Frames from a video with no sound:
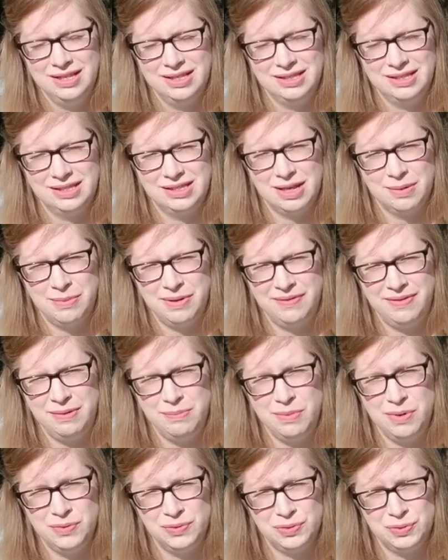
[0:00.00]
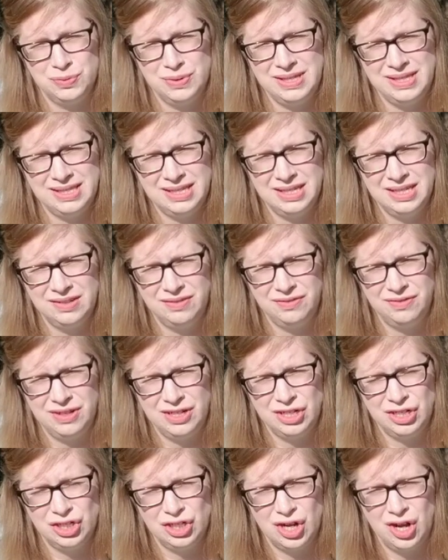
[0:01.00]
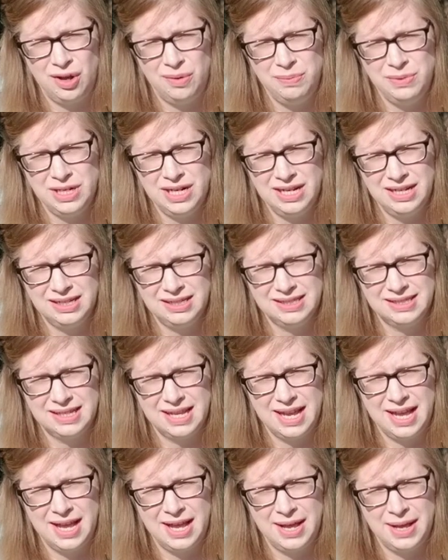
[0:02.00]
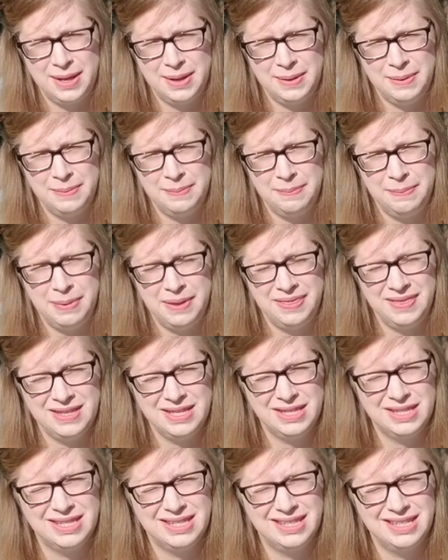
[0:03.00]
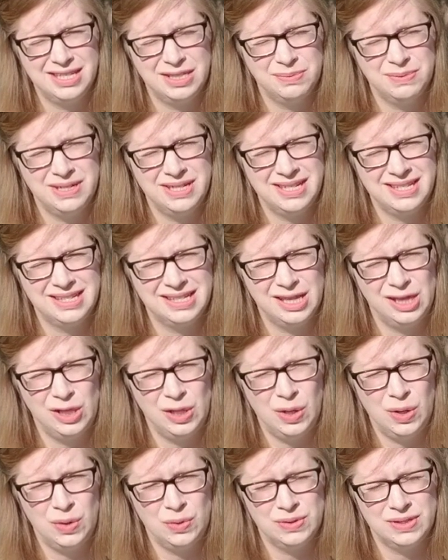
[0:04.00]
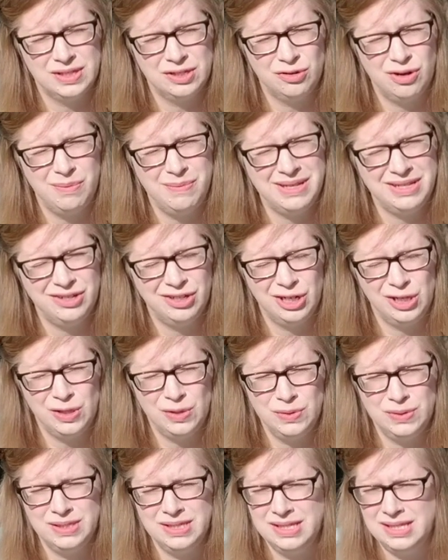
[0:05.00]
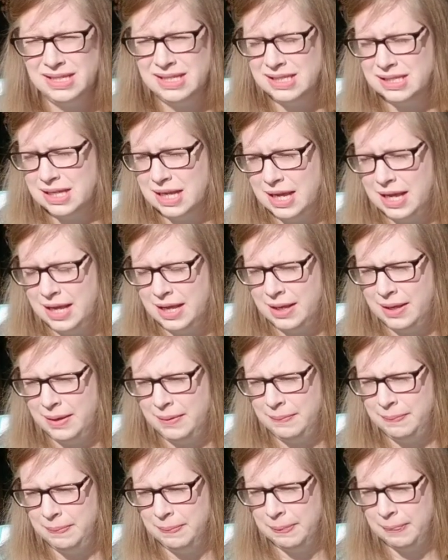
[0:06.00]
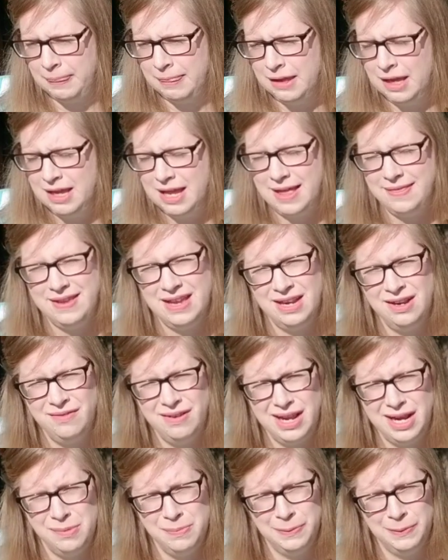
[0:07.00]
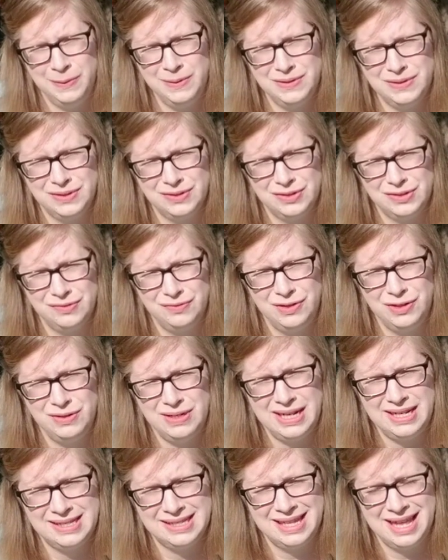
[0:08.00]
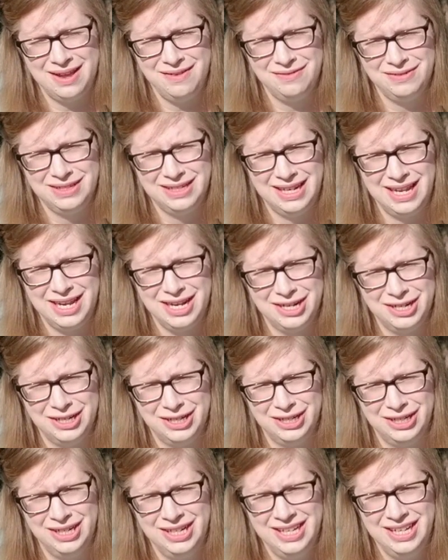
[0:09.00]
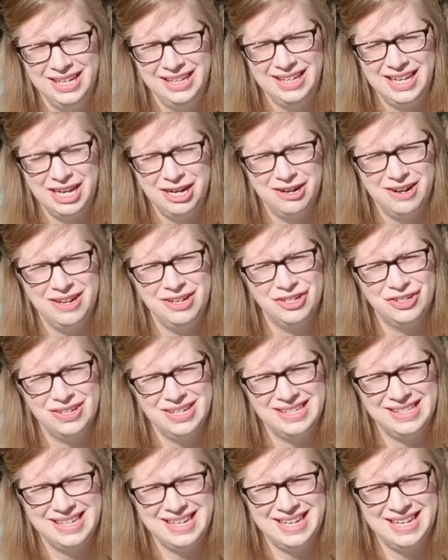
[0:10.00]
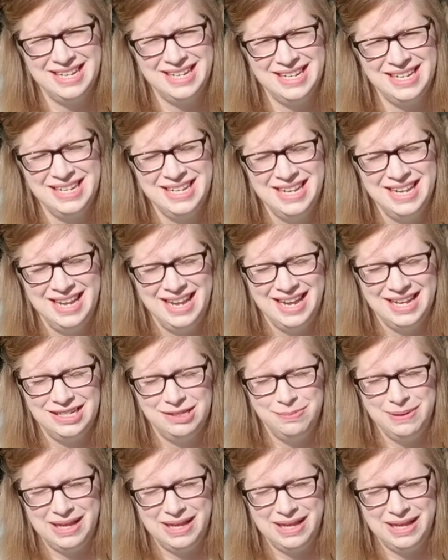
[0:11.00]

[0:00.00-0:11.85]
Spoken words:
some of the most recent finished objects. But this one does close, this trimester closes at the end of April. So there's a few days left to get your entries in. And to